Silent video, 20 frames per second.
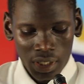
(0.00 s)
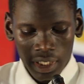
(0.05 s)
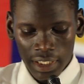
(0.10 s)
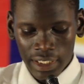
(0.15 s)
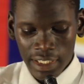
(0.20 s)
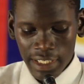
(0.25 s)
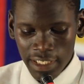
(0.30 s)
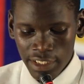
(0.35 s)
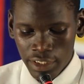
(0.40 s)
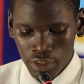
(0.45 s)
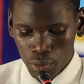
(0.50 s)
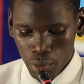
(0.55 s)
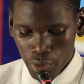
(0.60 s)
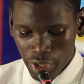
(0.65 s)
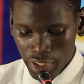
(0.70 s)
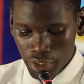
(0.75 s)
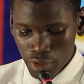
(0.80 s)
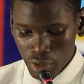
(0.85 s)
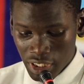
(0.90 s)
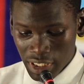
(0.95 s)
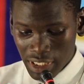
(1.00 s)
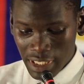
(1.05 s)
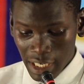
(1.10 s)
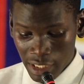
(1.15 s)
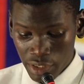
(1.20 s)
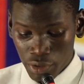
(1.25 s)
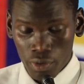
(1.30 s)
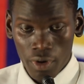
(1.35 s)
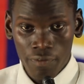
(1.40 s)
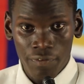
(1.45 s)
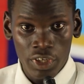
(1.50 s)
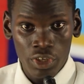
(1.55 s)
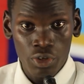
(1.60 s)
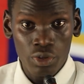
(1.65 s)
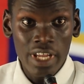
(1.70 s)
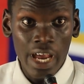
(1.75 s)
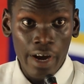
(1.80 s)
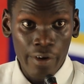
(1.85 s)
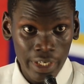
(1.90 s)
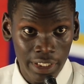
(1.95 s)
It leads to reduced tax
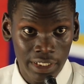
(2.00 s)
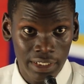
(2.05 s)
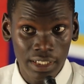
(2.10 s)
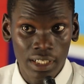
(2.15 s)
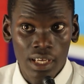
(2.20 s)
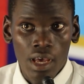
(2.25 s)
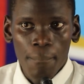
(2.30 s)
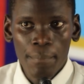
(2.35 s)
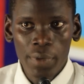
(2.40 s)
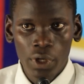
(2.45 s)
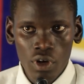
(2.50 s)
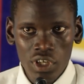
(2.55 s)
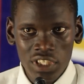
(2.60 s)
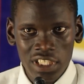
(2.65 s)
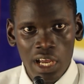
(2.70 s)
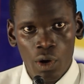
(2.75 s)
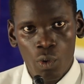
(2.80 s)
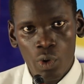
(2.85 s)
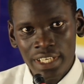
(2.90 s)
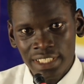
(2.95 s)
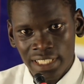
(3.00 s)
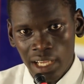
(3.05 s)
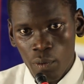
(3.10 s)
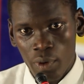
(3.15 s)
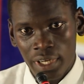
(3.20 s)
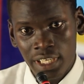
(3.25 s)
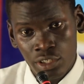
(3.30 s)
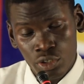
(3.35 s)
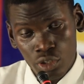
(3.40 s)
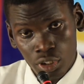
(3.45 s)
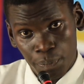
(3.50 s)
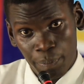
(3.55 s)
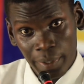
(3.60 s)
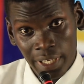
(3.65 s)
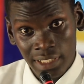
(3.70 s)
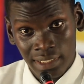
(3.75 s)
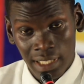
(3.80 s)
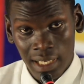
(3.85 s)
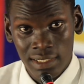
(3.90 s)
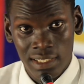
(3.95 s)
revenue directly. Because now when someone is not
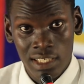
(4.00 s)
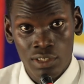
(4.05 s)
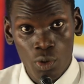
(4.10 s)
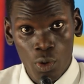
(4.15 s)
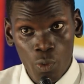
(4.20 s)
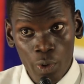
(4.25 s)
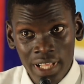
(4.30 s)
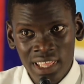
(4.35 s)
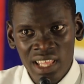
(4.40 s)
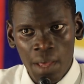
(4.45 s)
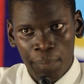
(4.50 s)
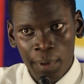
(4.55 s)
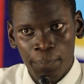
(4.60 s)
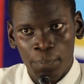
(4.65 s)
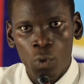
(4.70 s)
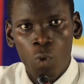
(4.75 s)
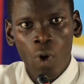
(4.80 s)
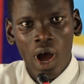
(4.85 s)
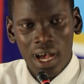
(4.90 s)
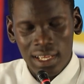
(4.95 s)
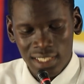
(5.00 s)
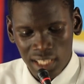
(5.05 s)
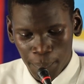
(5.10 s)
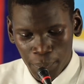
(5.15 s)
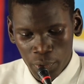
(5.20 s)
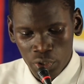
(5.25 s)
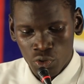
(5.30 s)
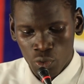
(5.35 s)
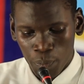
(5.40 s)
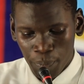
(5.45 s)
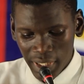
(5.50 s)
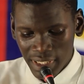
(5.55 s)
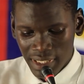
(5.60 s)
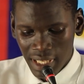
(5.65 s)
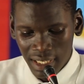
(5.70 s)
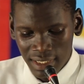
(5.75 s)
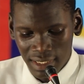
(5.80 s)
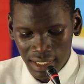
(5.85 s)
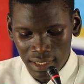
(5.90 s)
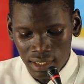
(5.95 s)
paying taxes, or when the people who are supposed to pay
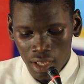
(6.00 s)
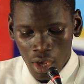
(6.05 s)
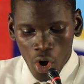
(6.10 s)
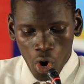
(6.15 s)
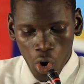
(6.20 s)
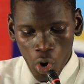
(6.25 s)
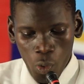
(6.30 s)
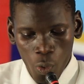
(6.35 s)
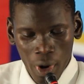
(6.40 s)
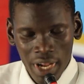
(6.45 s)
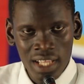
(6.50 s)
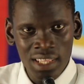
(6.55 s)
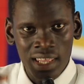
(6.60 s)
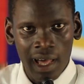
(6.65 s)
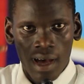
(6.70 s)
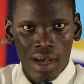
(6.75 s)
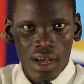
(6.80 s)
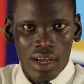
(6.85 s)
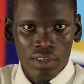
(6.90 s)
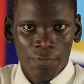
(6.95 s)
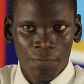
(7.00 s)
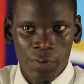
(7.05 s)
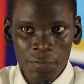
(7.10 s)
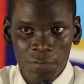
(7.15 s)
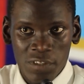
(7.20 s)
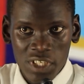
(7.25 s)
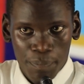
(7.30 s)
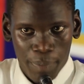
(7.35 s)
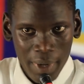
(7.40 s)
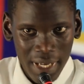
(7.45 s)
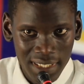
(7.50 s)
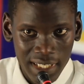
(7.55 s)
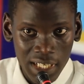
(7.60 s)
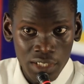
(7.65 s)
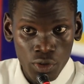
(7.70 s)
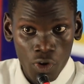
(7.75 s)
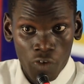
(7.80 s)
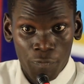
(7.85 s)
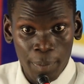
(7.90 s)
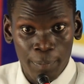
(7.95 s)
taxes, or when the
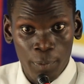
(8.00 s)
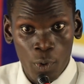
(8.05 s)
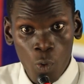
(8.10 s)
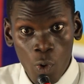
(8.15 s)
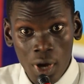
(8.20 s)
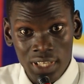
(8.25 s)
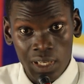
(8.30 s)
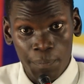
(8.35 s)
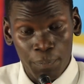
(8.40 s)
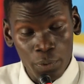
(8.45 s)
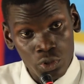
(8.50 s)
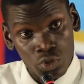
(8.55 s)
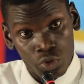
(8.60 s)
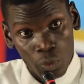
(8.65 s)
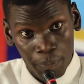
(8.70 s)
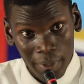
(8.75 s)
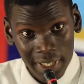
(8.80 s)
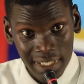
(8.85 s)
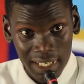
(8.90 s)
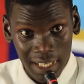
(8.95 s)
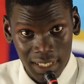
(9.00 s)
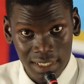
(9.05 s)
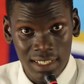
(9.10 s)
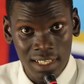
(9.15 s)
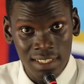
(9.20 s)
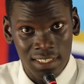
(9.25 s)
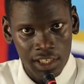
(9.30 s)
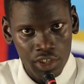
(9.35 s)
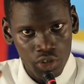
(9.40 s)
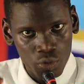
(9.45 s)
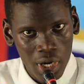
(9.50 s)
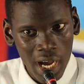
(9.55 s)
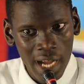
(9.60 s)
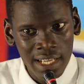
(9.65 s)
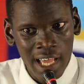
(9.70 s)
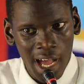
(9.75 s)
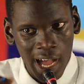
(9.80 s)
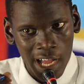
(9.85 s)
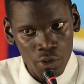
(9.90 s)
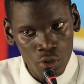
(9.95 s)
50% of people who are supposed to pay taxes in
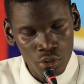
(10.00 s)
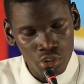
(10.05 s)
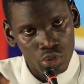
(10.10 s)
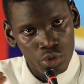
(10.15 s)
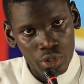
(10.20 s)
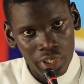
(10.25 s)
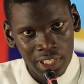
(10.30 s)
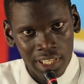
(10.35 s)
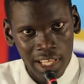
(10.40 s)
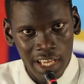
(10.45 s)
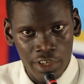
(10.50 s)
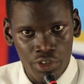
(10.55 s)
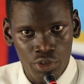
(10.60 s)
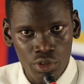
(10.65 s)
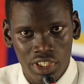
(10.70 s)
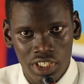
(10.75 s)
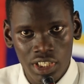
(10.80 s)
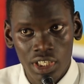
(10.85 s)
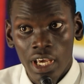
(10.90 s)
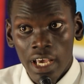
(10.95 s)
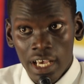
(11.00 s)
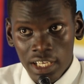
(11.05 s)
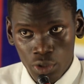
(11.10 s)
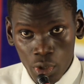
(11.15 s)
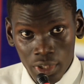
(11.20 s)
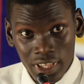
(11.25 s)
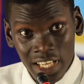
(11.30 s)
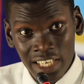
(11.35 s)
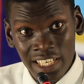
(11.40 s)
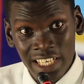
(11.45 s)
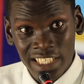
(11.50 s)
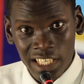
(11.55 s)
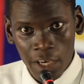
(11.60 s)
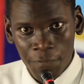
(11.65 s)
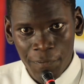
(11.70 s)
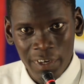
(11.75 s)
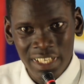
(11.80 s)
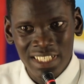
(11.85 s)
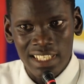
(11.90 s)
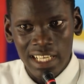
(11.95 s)
Uganda are not doing their duty, so then it
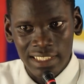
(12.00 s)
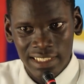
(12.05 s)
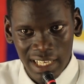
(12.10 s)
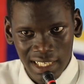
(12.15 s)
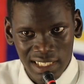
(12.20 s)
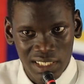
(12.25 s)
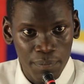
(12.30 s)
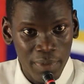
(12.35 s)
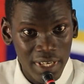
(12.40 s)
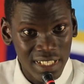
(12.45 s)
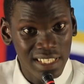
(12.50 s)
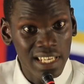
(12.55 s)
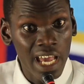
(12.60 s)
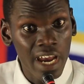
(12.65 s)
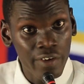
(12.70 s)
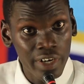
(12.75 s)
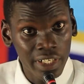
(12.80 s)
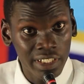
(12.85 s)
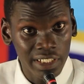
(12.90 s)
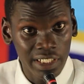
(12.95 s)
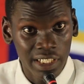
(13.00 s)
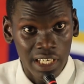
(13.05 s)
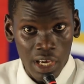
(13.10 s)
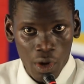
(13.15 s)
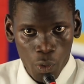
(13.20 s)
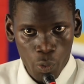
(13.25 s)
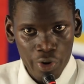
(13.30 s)
affects the tax base directly.